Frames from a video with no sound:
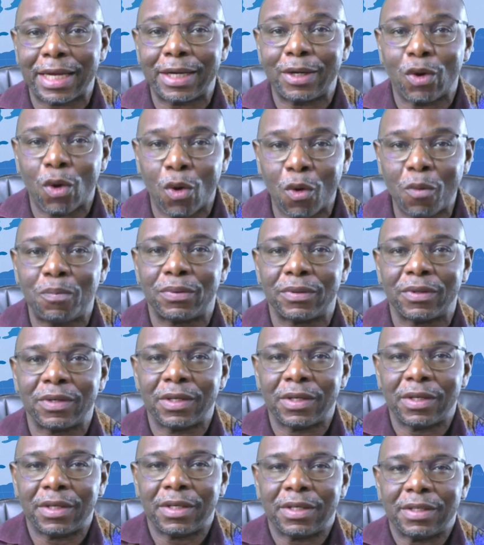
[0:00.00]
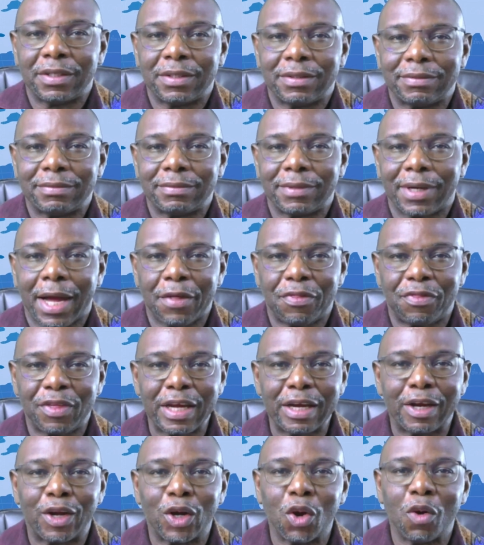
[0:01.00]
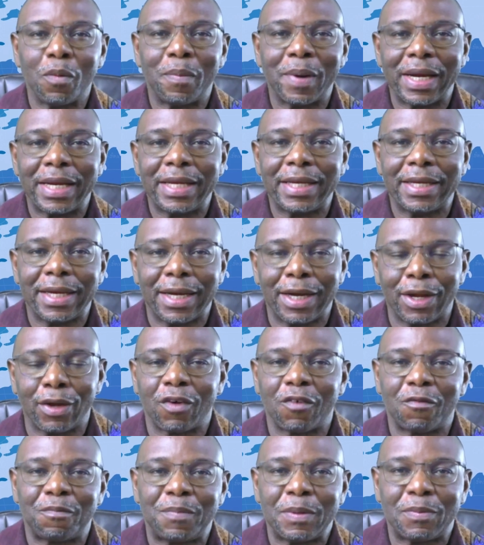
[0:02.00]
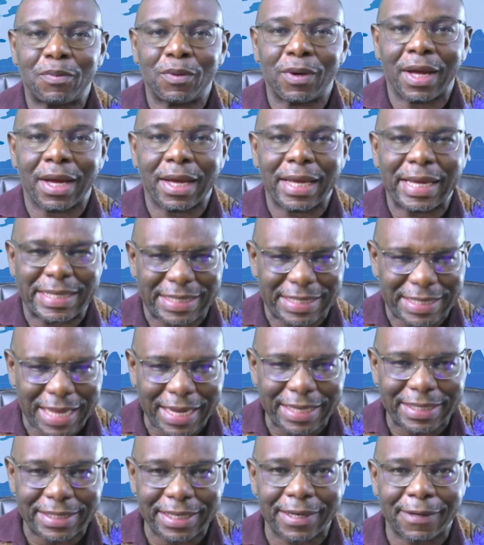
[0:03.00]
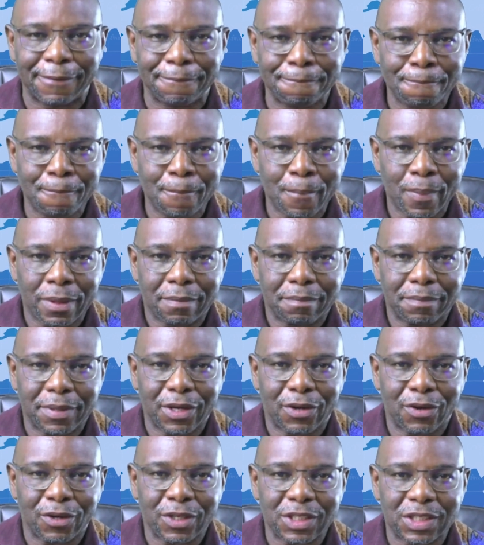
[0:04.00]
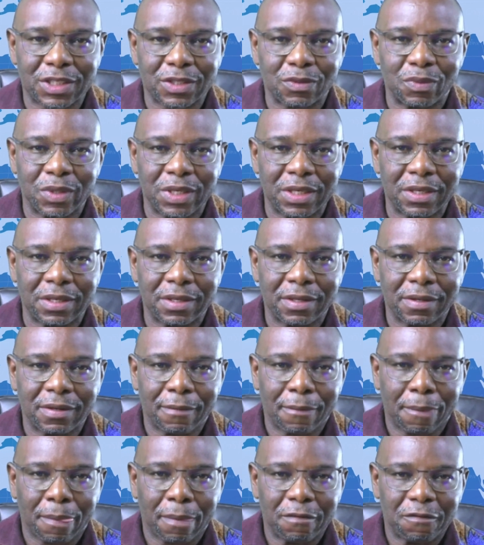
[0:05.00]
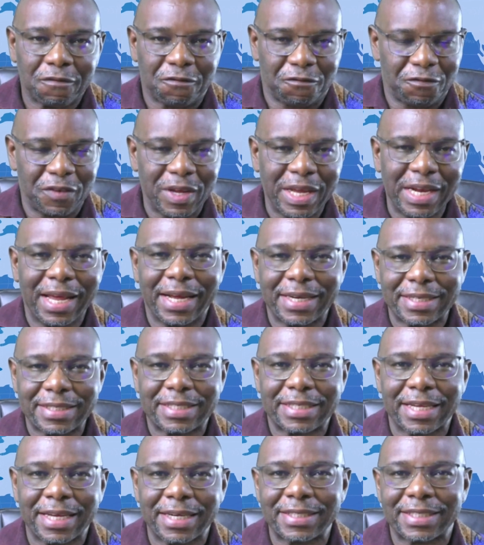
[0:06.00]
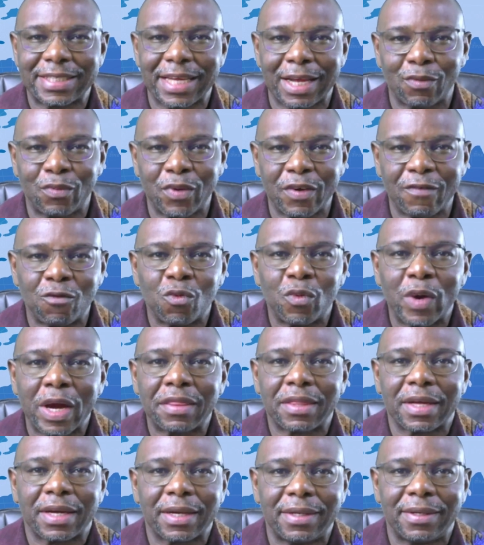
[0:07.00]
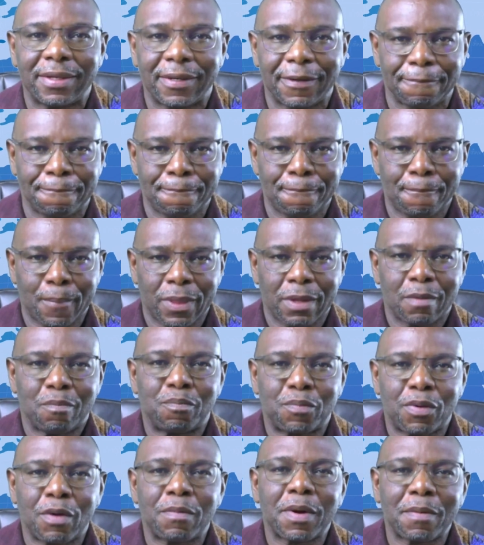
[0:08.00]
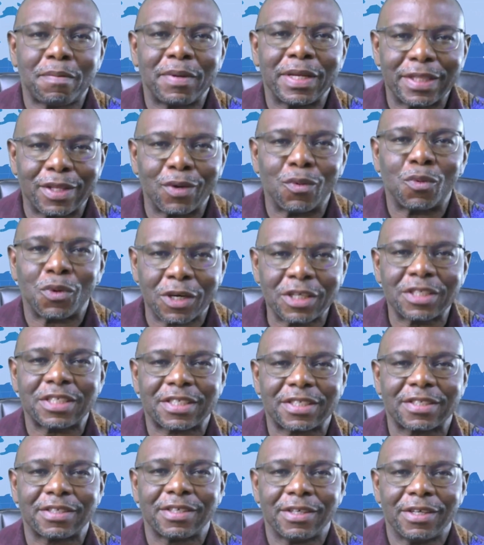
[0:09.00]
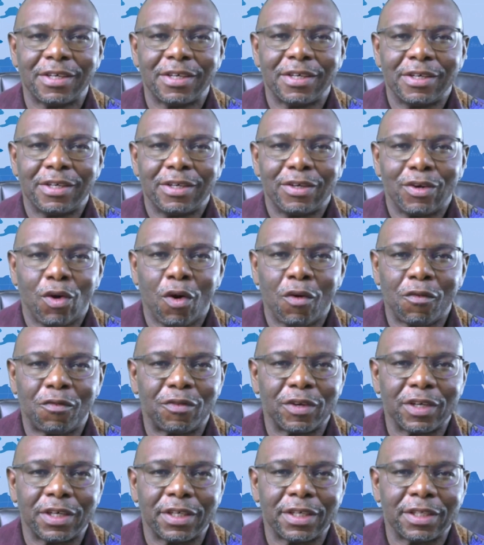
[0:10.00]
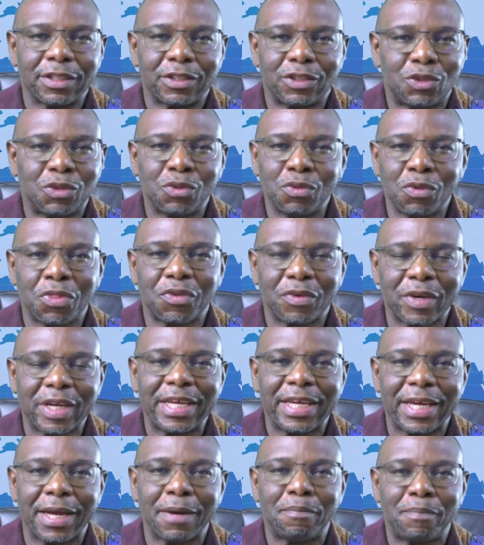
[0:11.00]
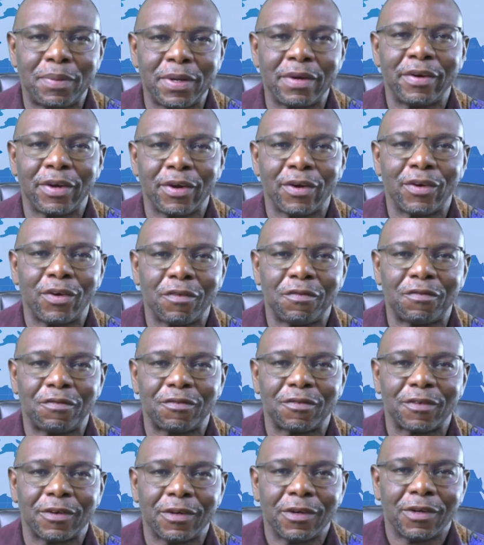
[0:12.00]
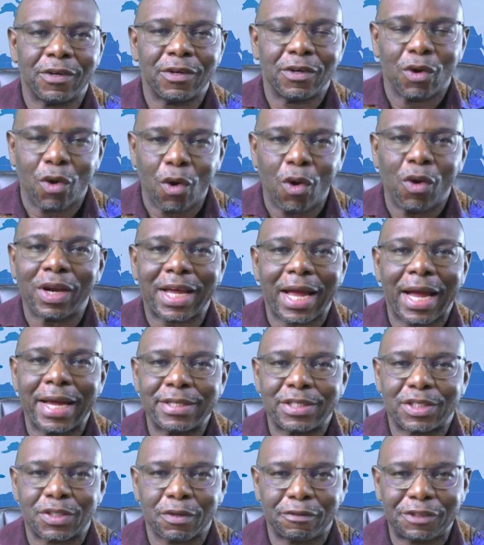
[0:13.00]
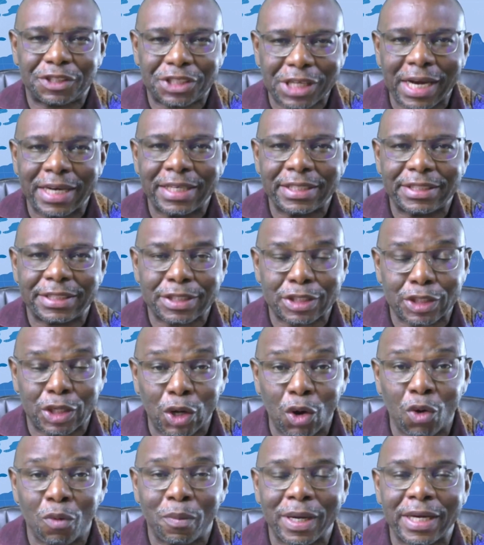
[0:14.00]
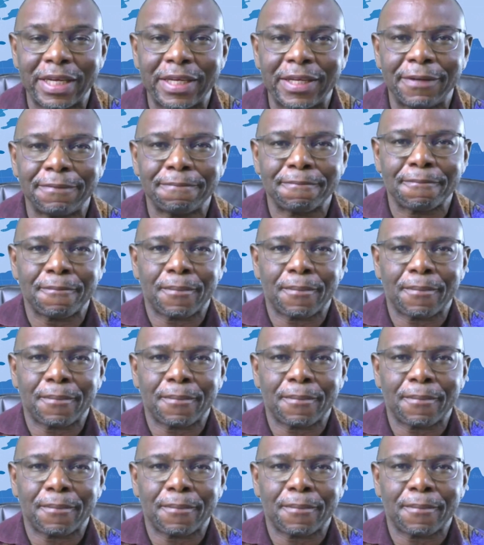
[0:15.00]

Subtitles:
and hope. I think globally, a lot of people are excited because we feel and sense that we've weathered probably the worst of a 2-3 year period of all kinds of challenges globally,